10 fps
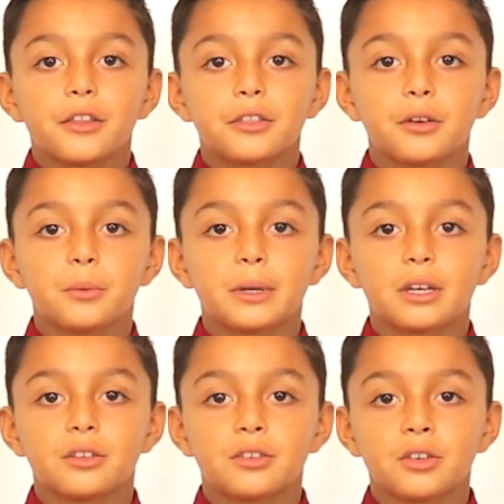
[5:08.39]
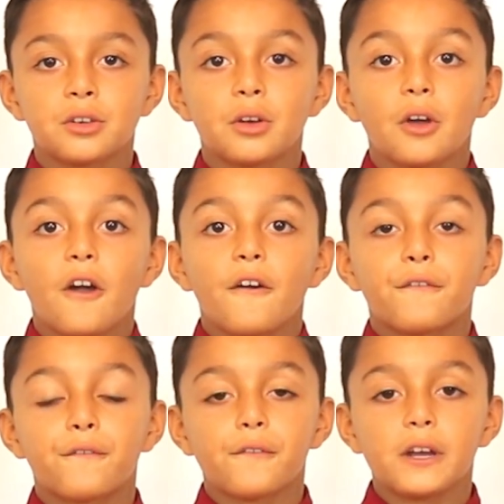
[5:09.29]
So we can do
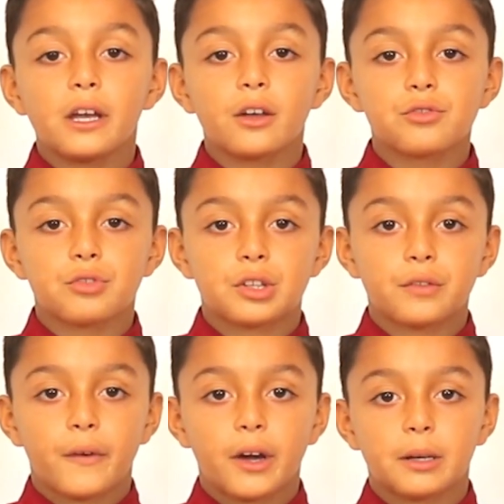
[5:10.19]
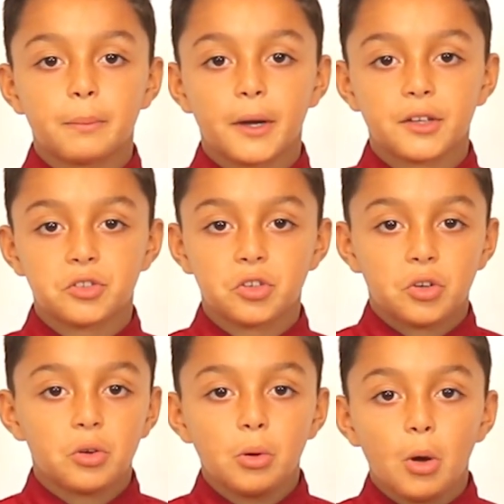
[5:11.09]
300 divided by
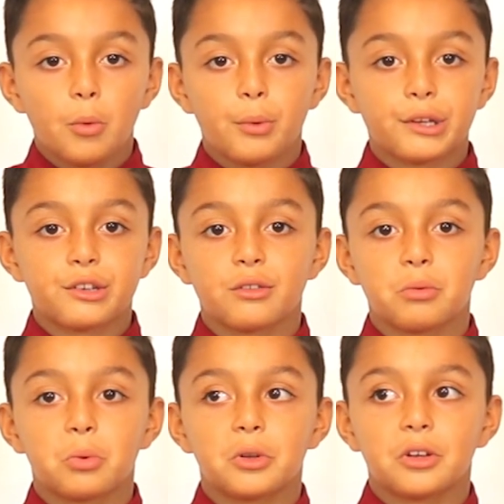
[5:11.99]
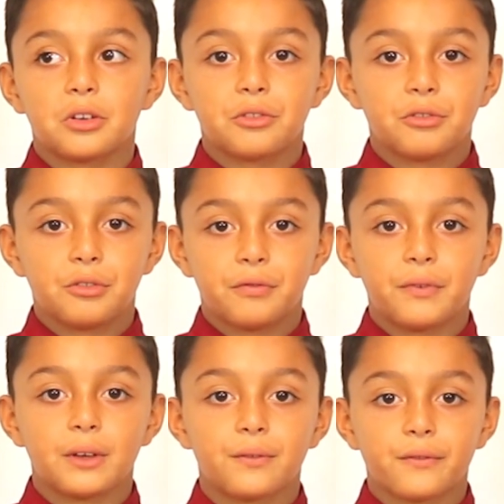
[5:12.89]
2, which is
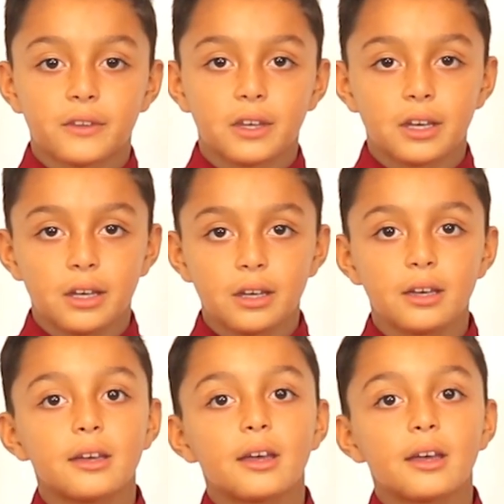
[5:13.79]
150,